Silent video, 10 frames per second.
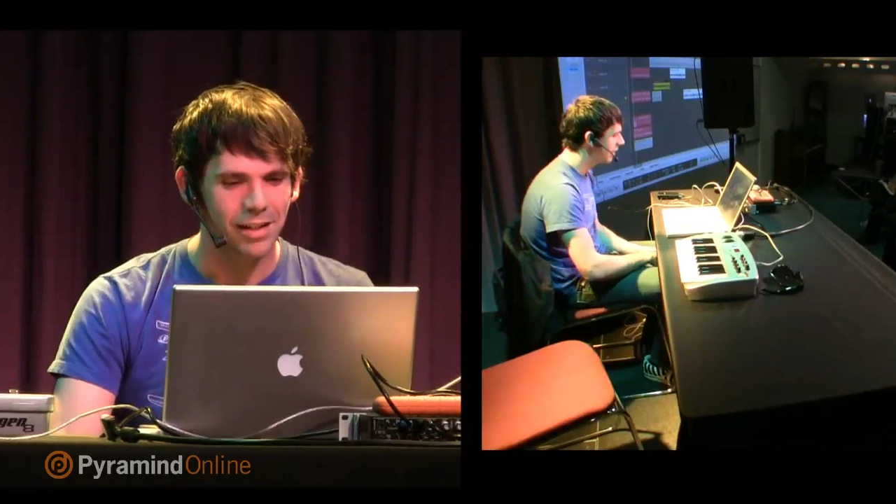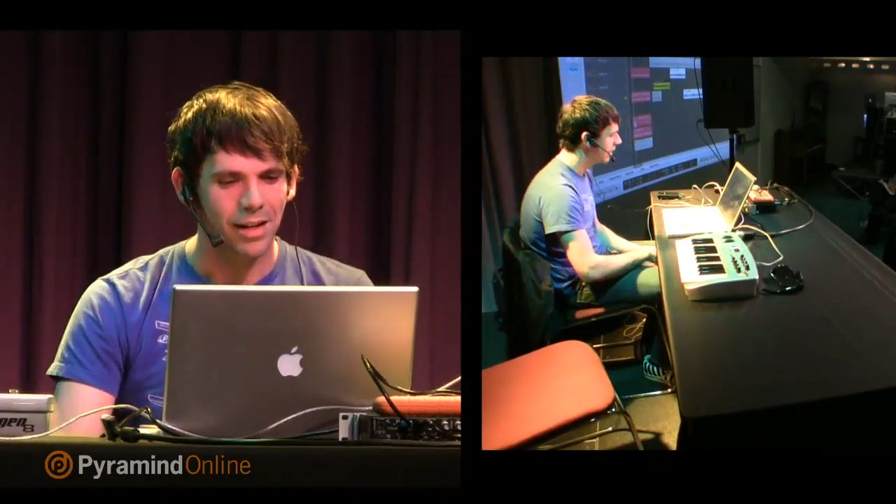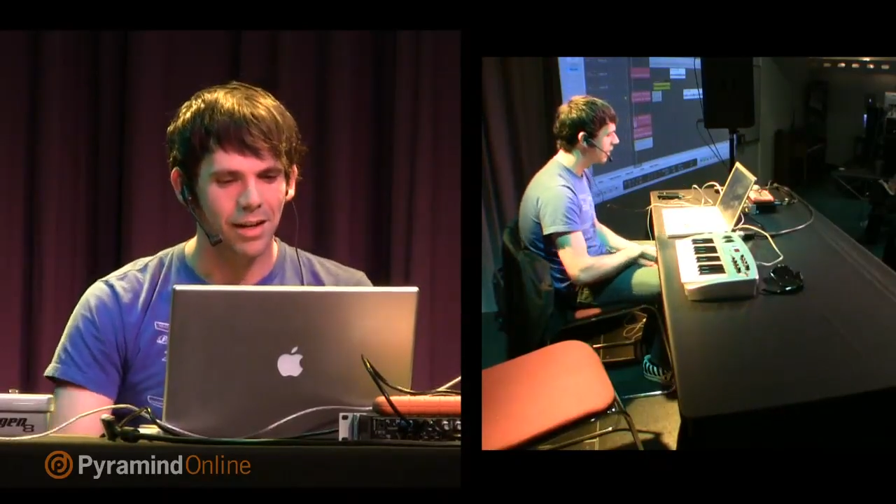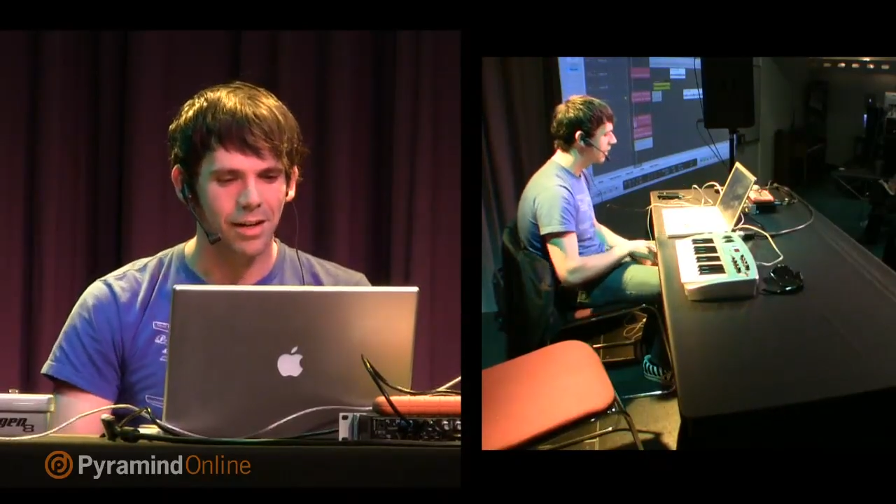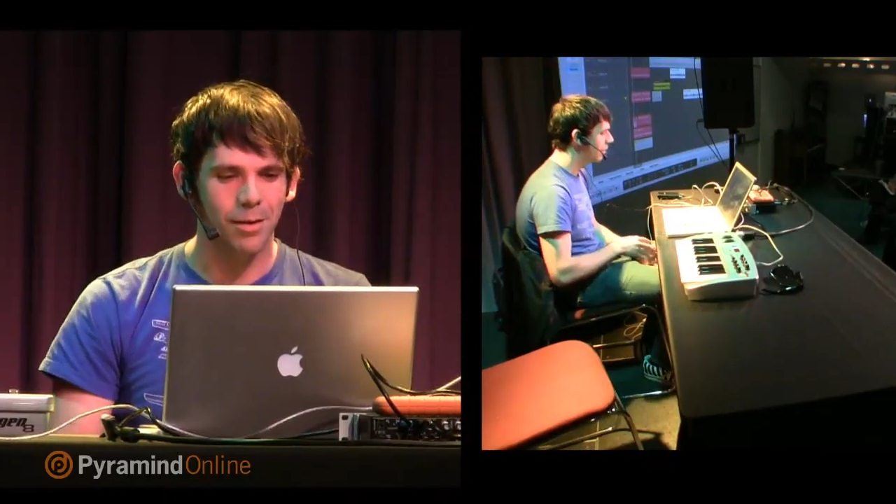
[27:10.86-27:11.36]

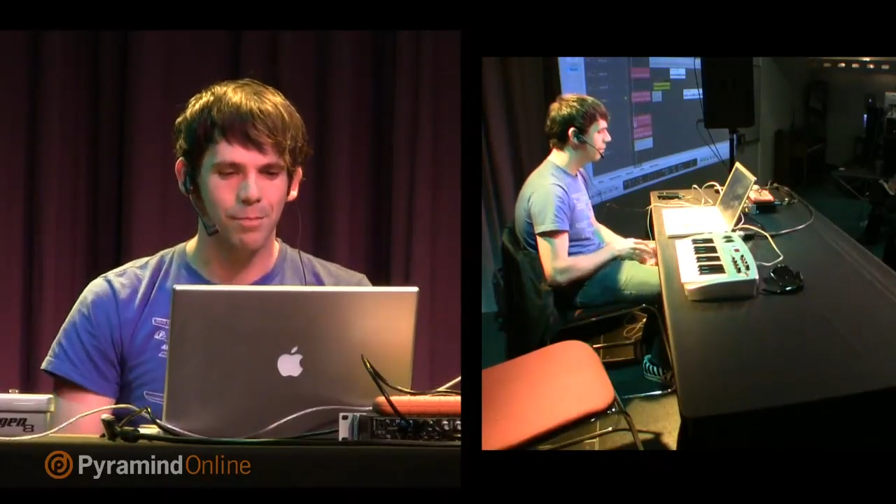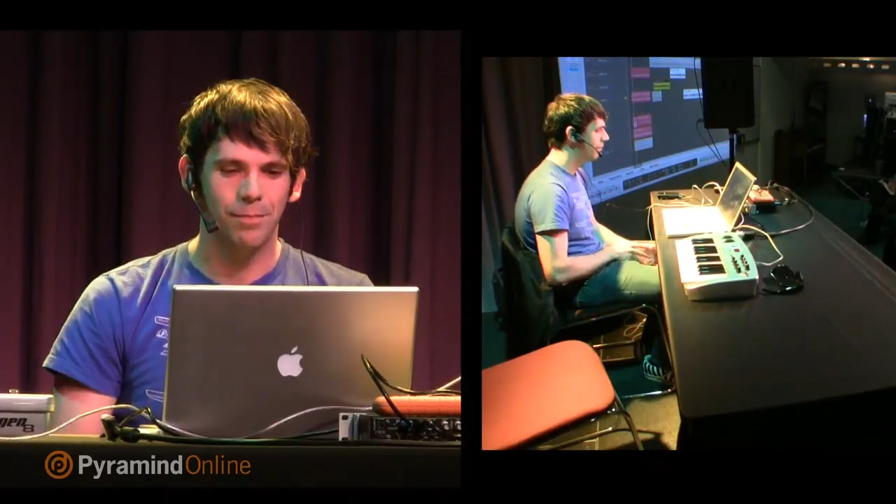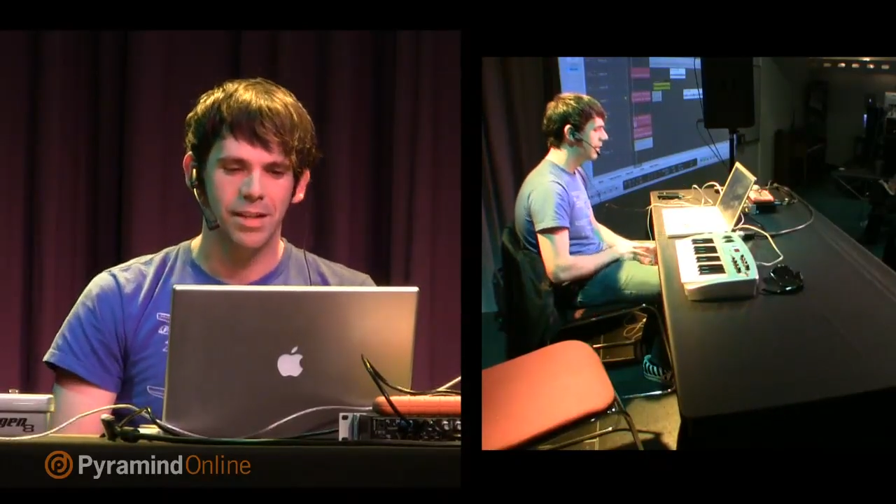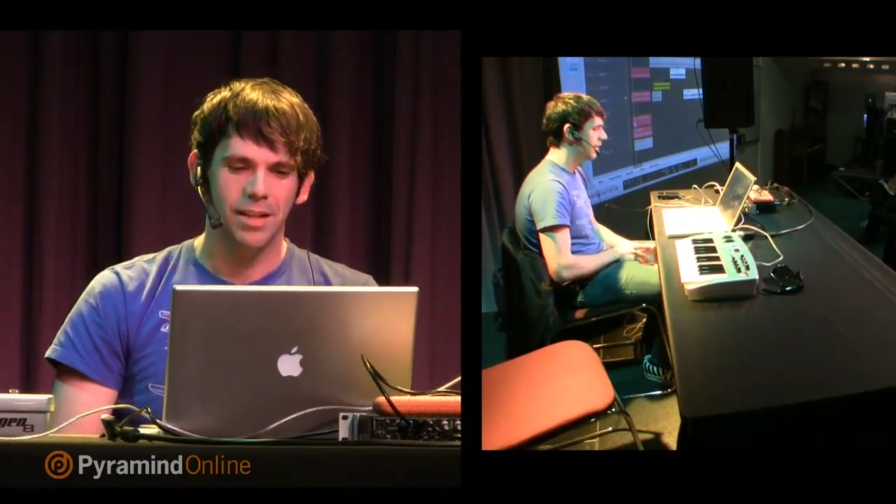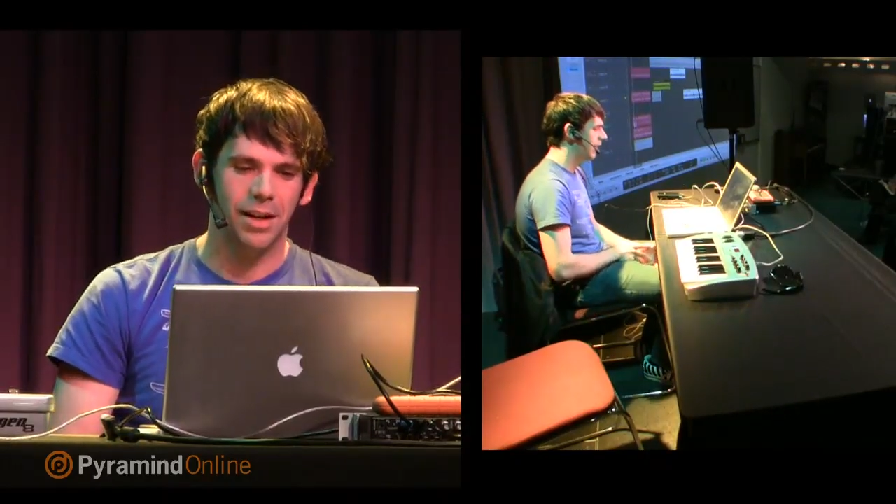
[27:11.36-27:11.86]
I
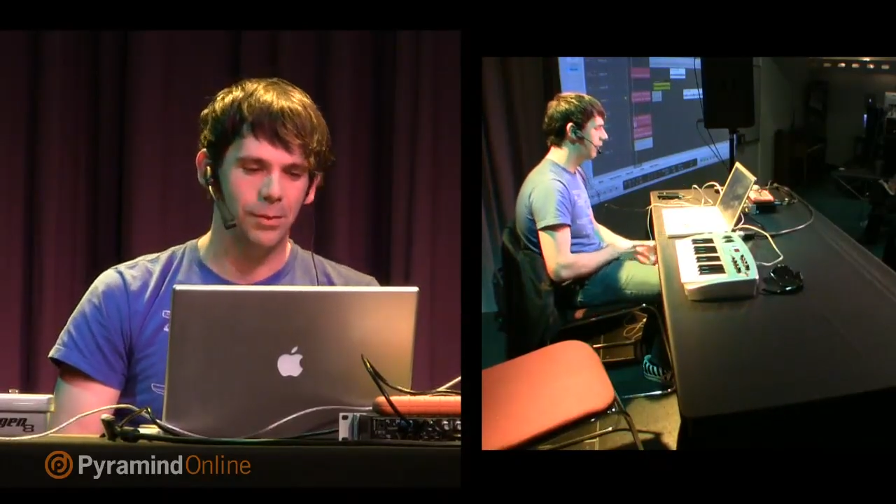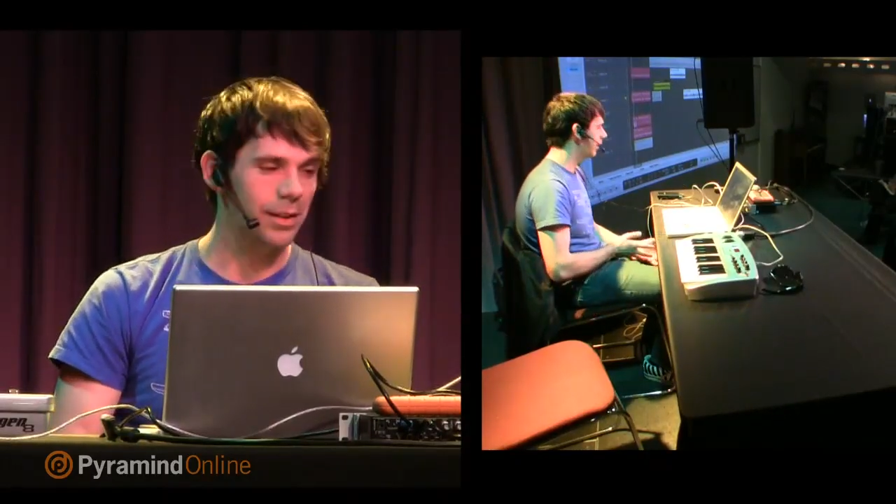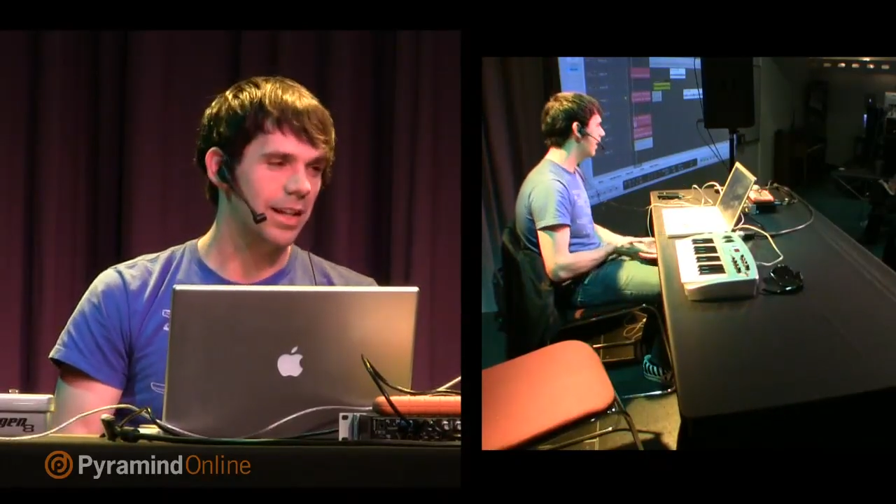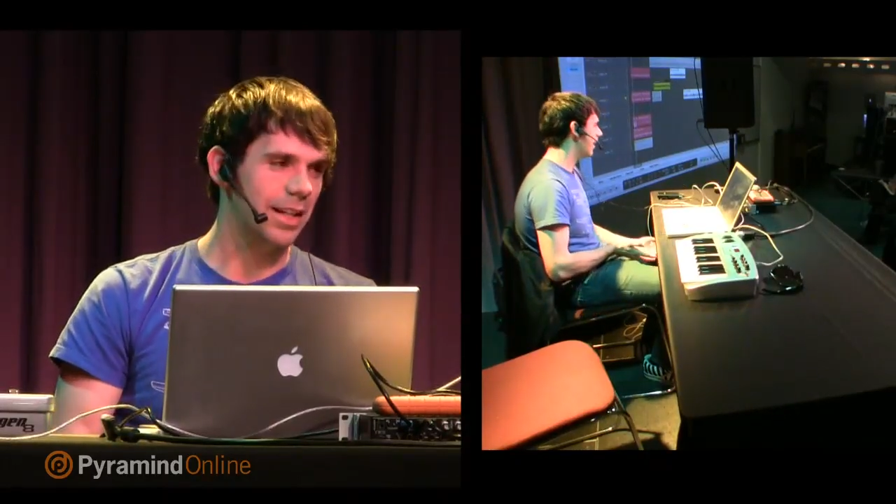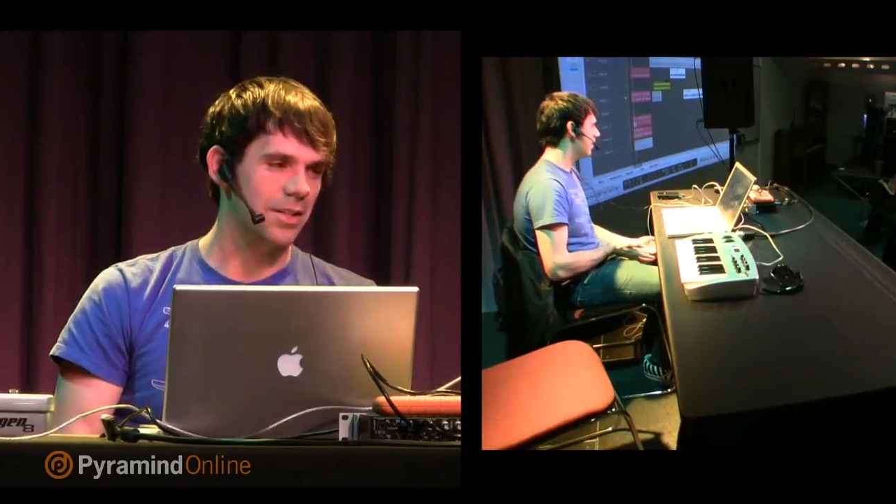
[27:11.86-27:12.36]
really
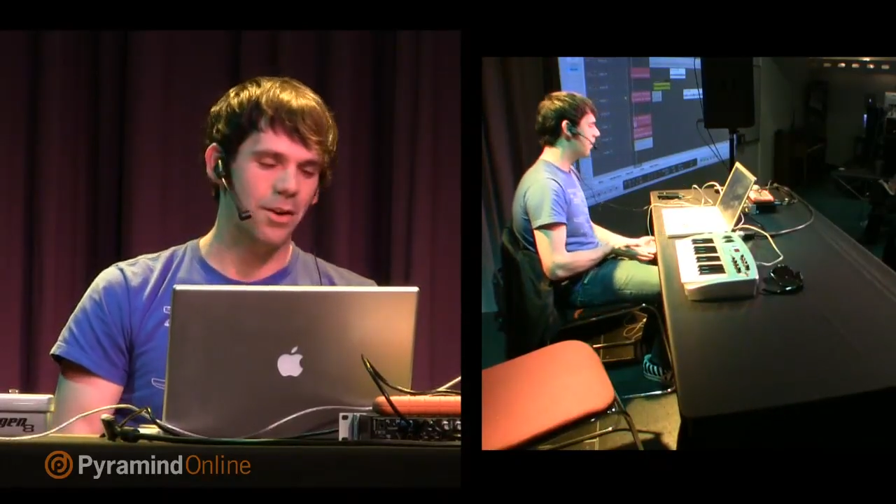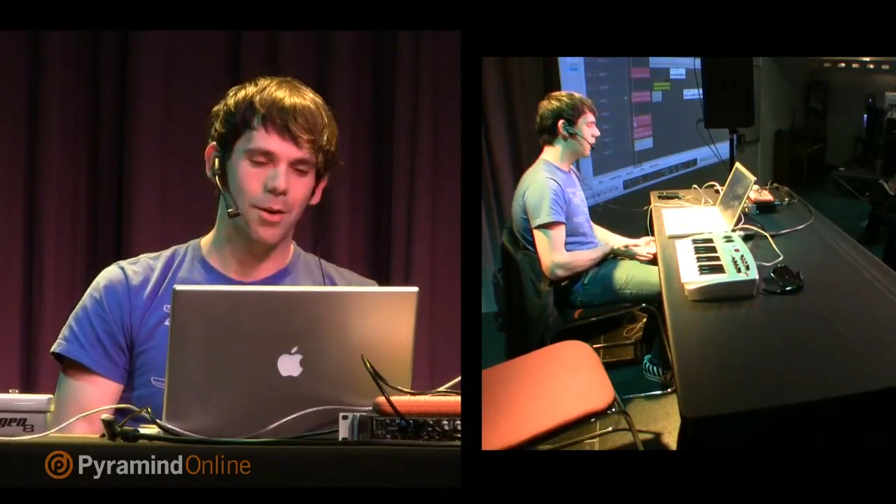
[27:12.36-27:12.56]
like guitar